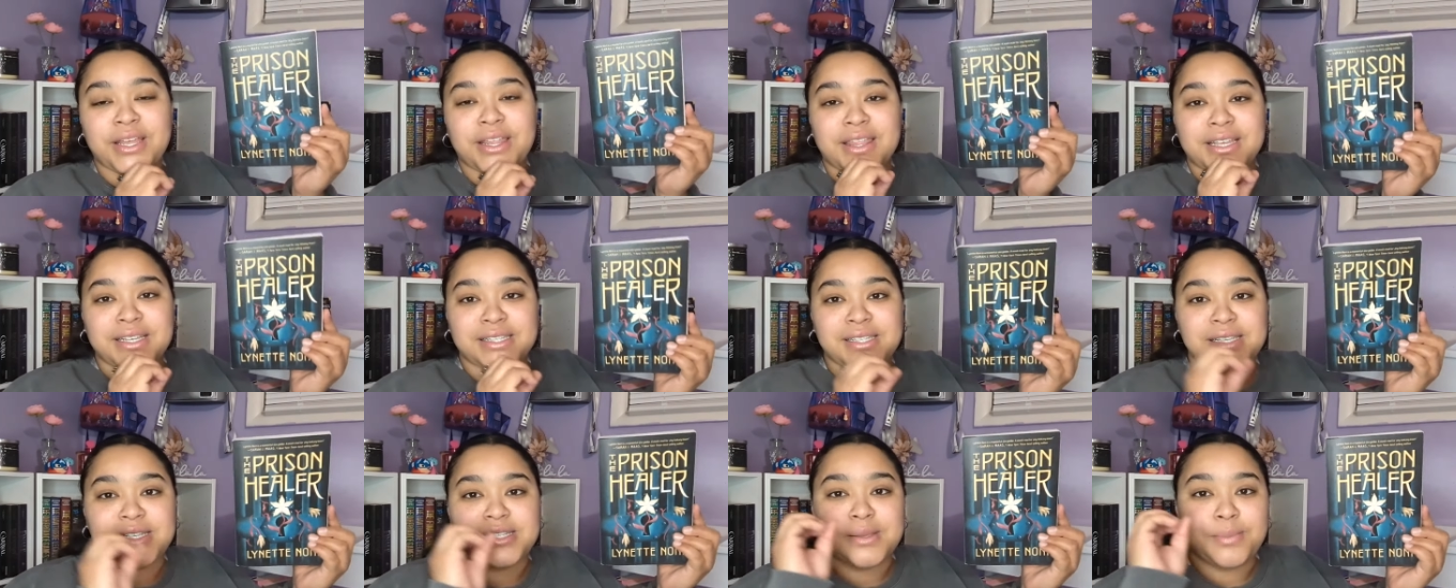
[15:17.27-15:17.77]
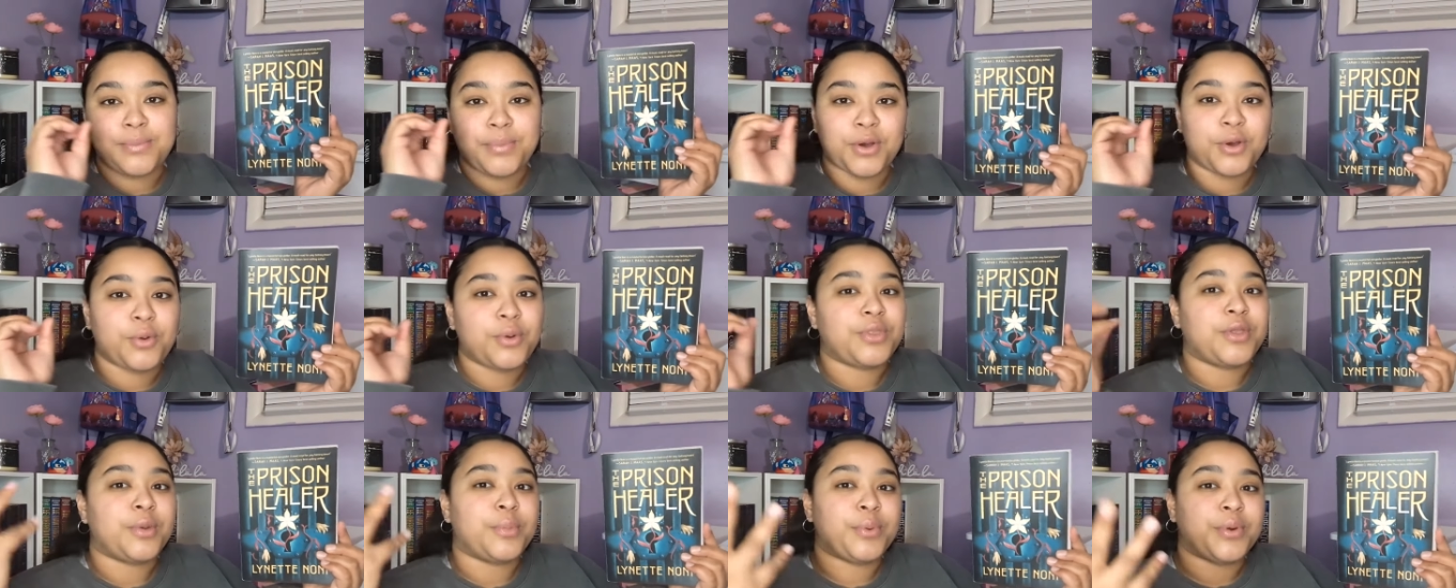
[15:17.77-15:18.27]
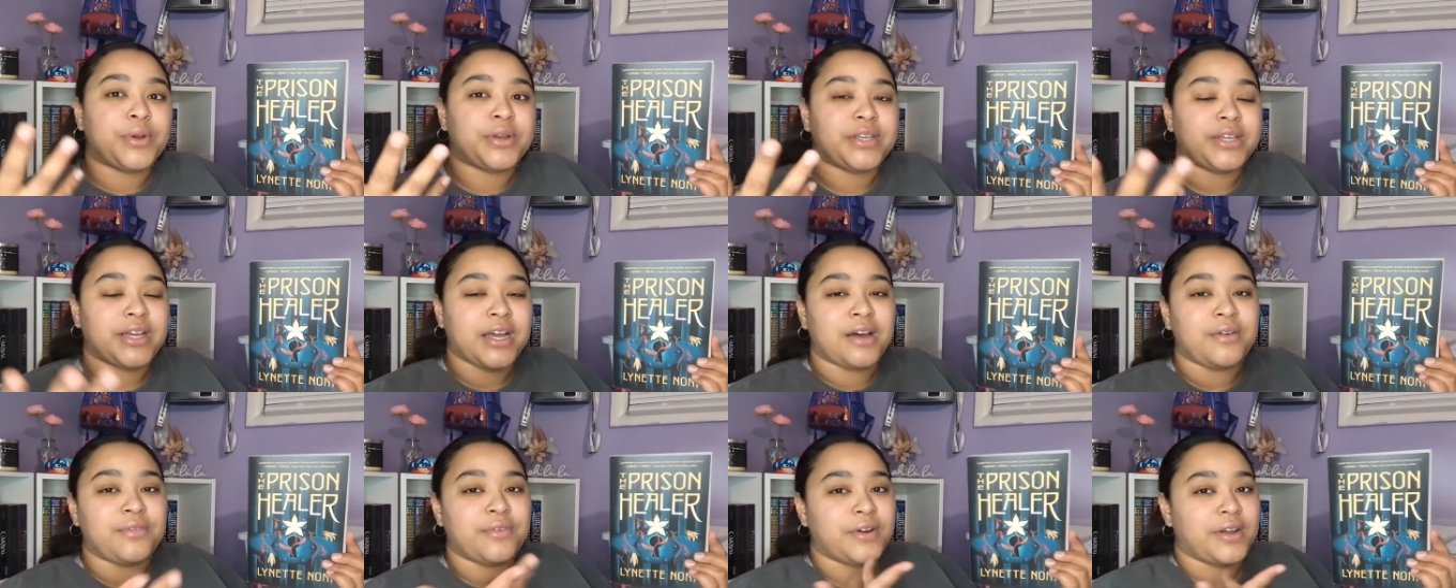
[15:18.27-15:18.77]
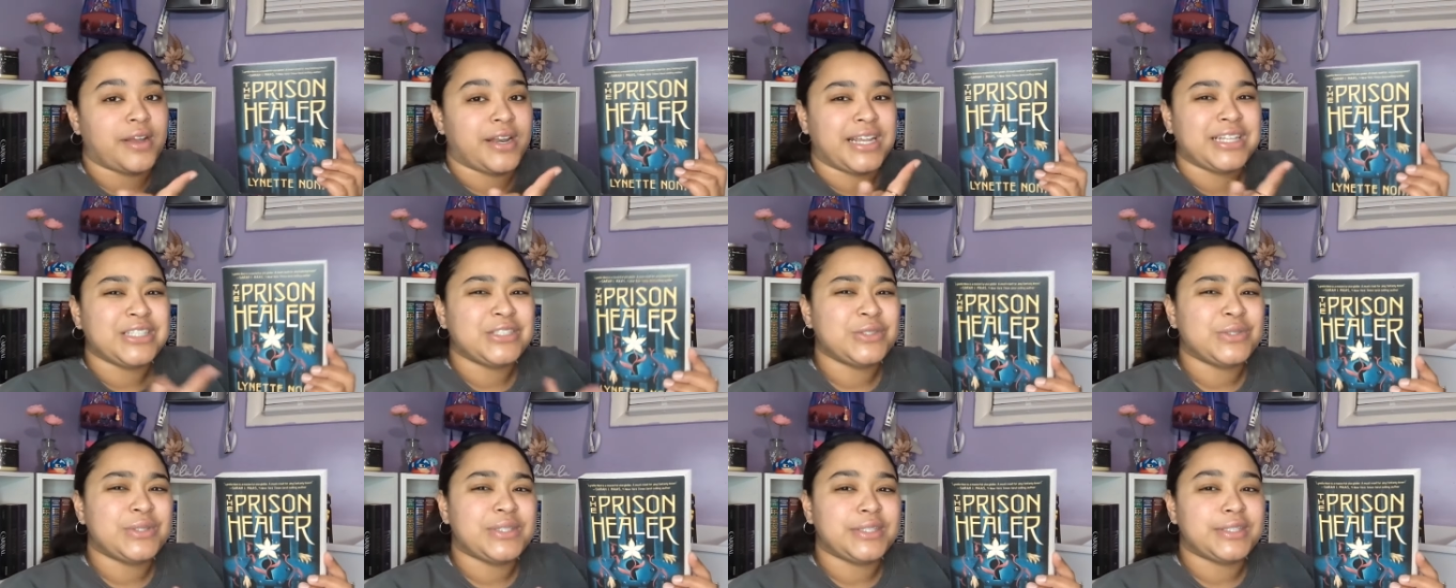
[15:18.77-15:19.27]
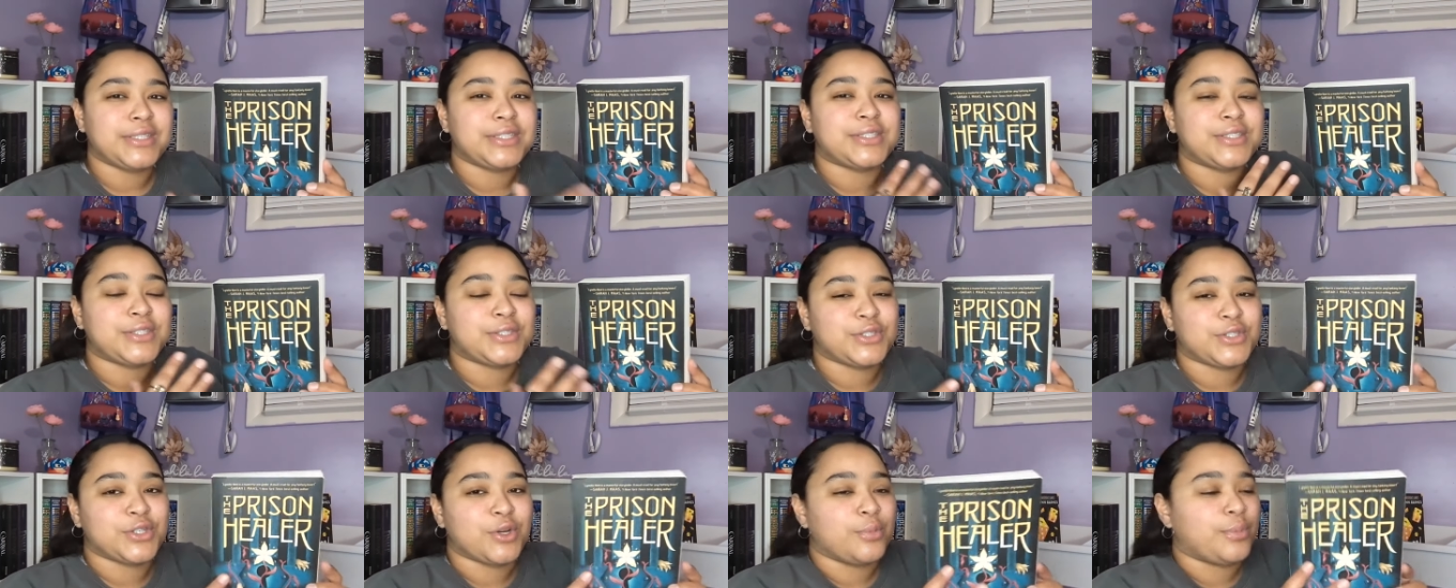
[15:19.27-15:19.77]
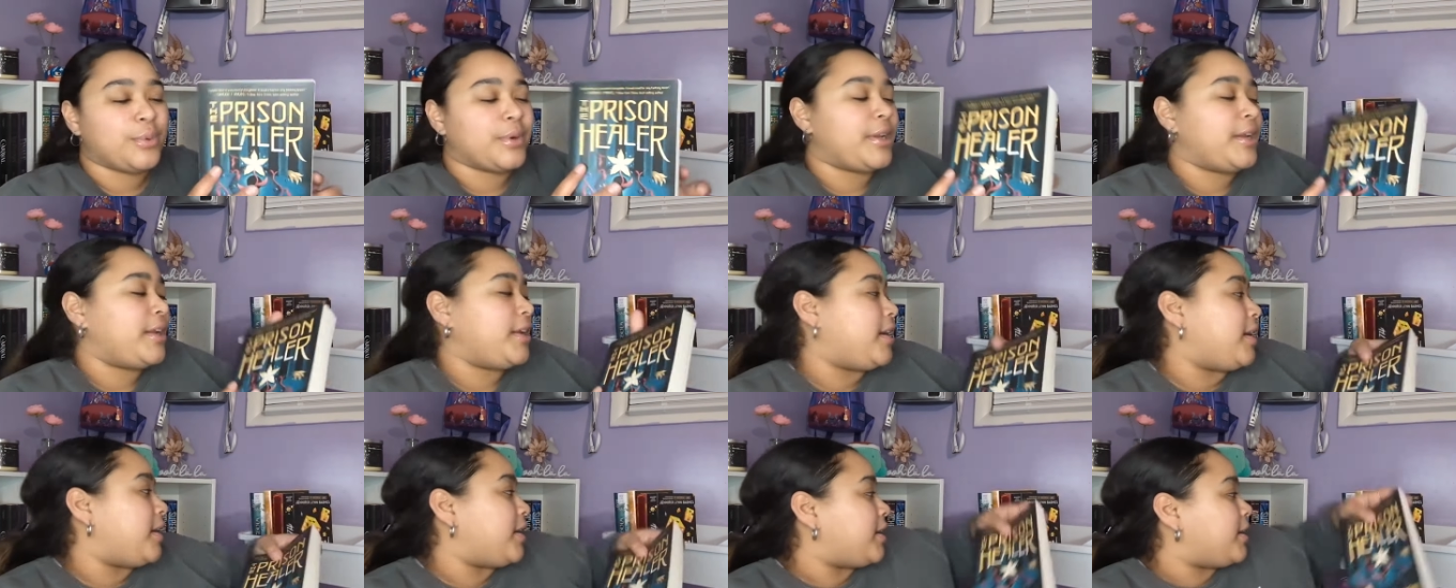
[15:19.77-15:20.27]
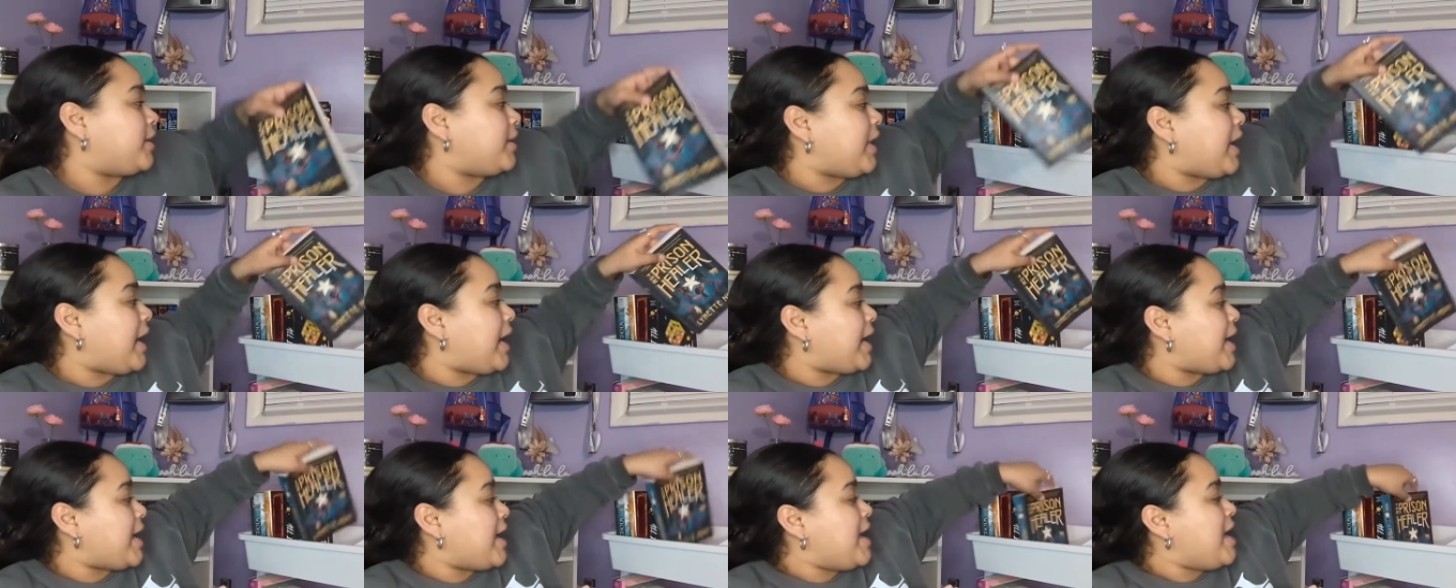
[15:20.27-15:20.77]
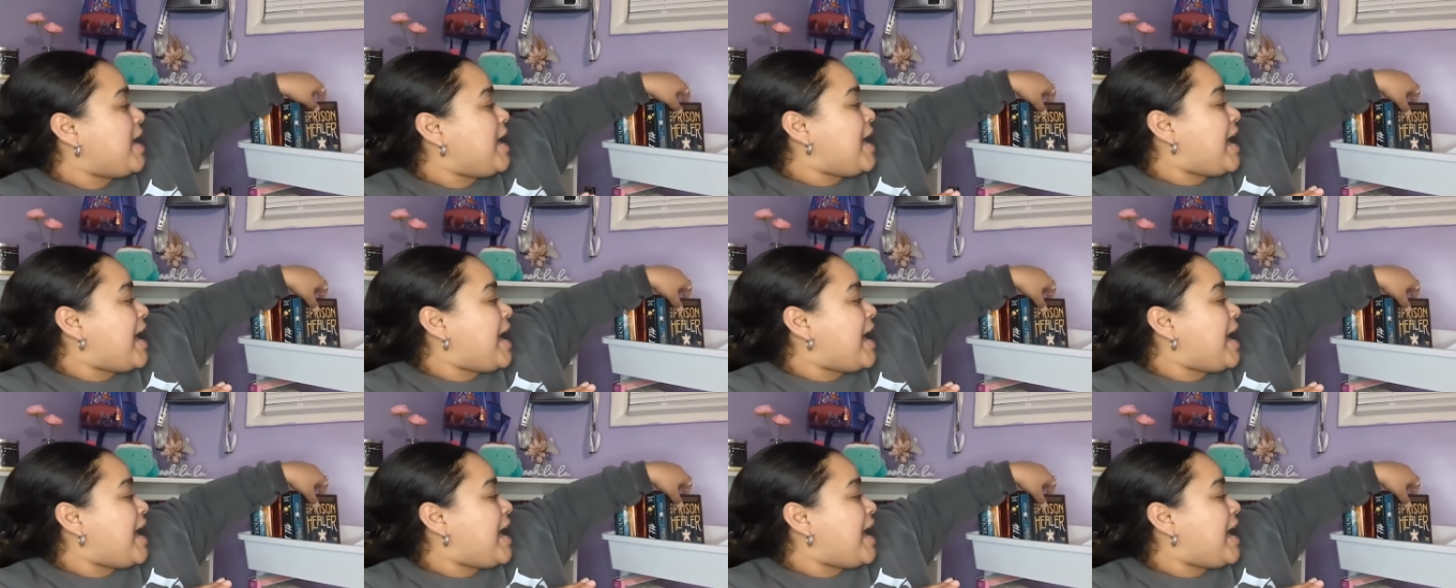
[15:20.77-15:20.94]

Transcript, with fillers: This is a book with a pretty cover, and I do think this is so pretty, not gonna lie.